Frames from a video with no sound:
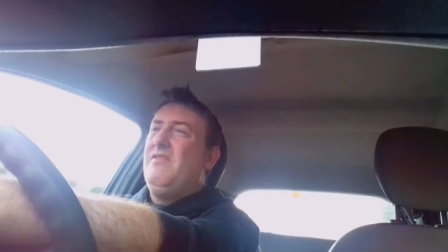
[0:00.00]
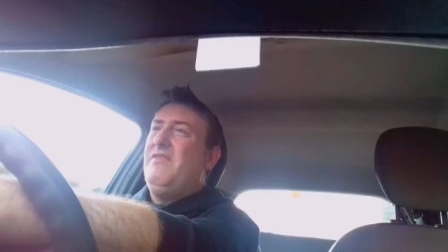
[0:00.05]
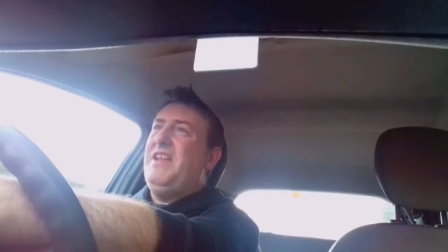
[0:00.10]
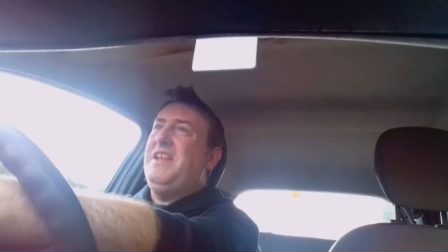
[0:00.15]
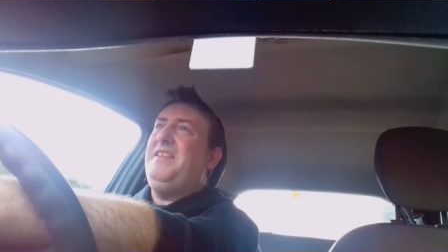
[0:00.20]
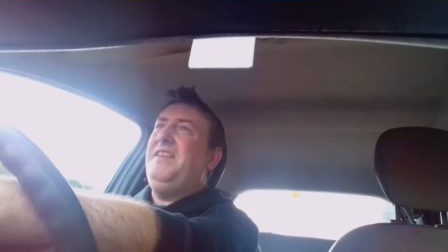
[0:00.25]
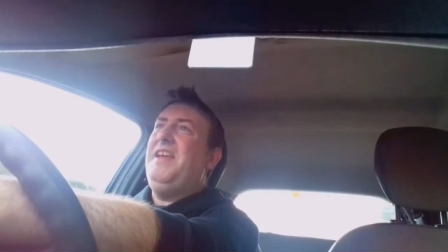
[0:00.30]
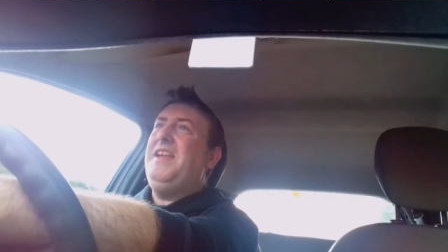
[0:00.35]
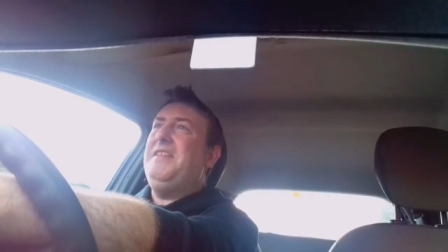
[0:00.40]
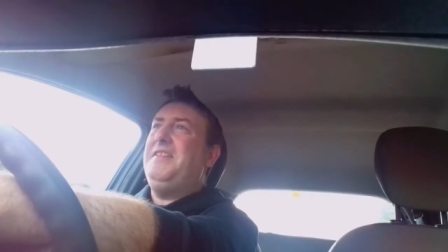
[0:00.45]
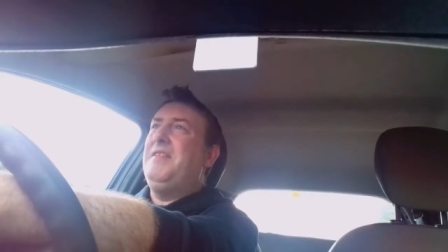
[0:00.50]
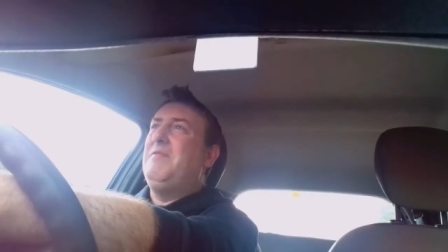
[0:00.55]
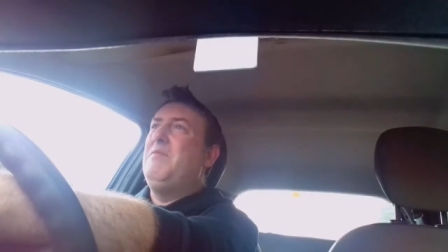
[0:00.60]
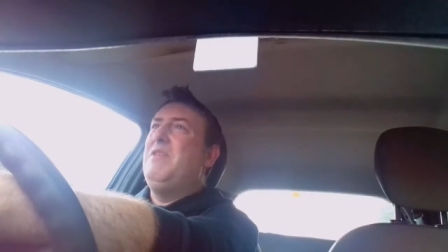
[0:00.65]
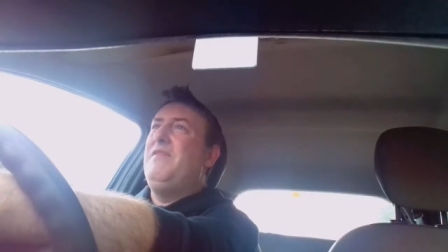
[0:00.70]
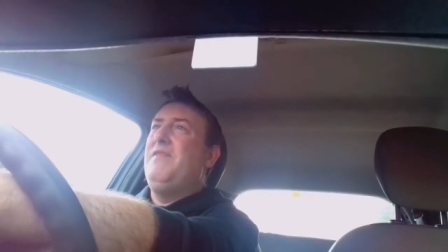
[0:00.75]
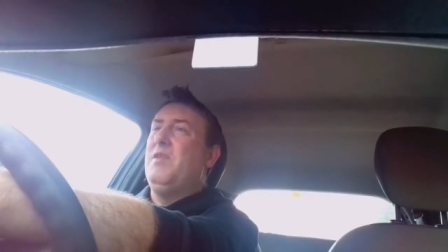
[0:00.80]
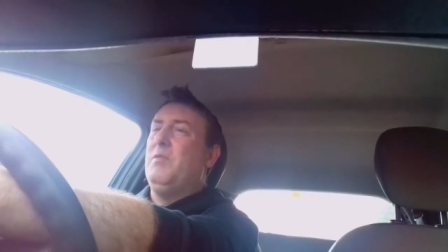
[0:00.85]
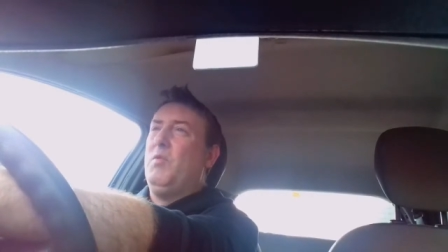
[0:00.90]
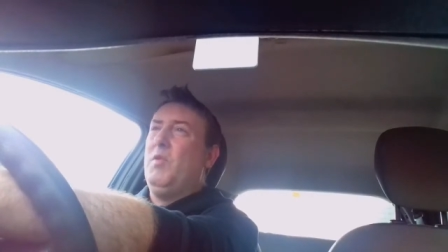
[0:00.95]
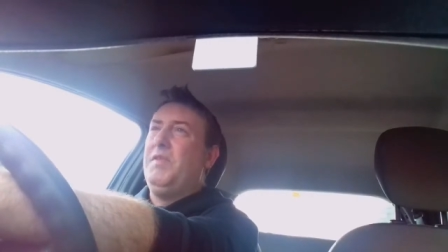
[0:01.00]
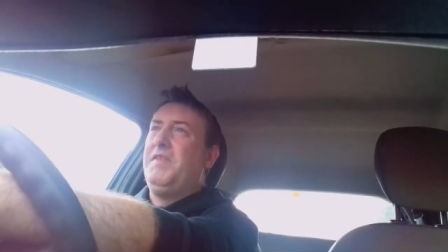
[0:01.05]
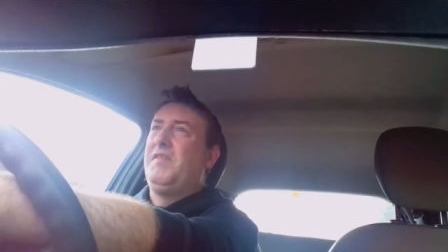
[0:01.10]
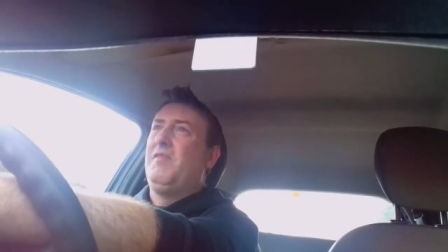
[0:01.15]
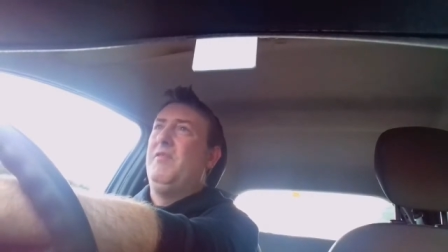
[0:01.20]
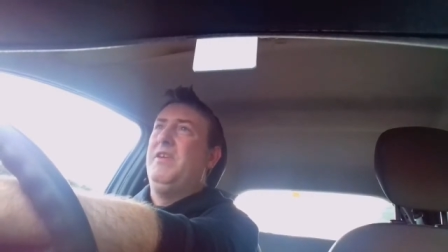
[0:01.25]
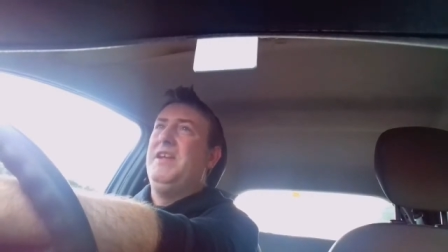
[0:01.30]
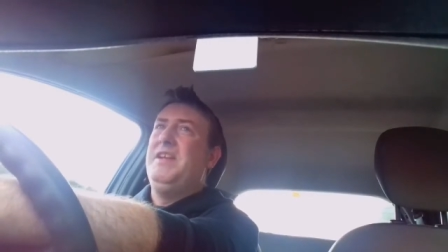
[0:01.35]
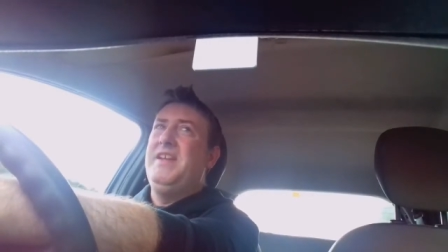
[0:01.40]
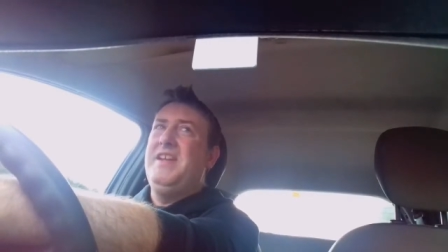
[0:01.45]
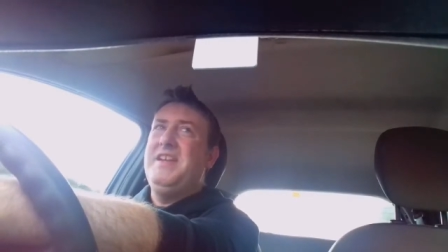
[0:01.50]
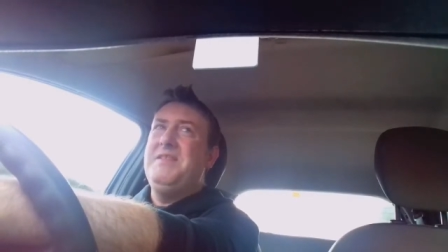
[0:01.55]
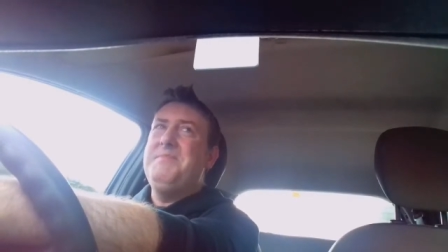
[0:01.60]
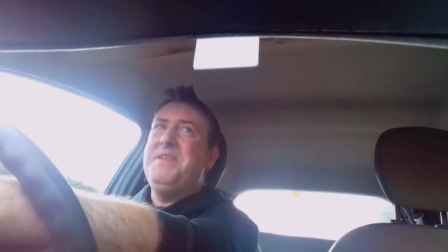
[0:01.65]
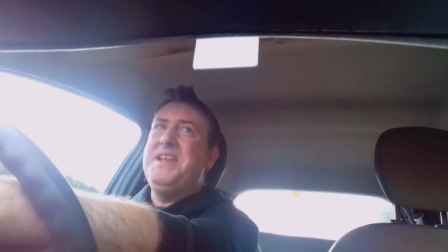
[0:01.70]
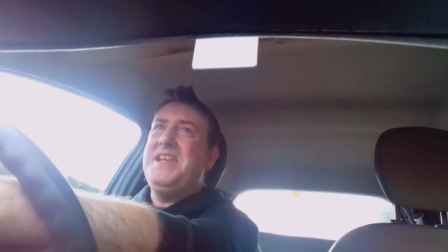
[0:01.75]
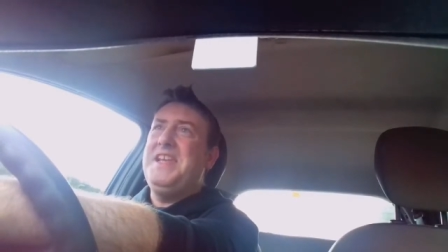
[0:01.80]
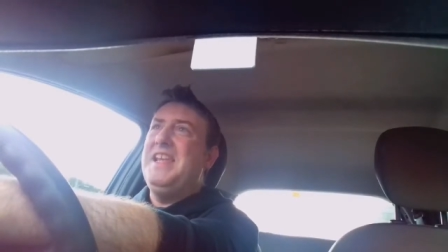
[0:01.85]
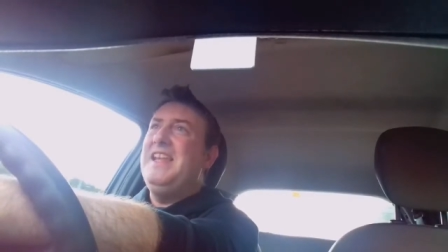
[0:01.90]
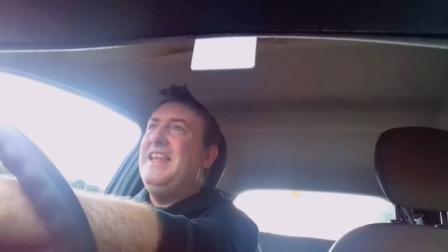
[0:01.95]
They take somewhere that was green and they
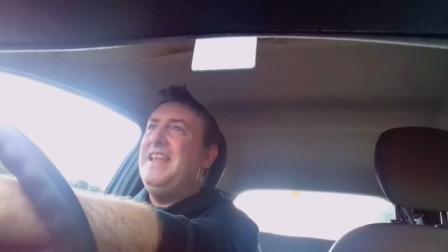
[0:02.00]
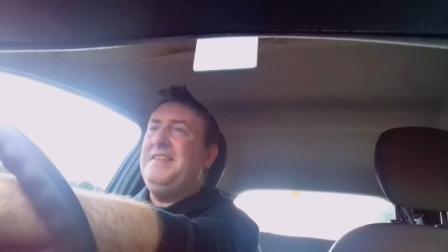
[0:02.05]
make it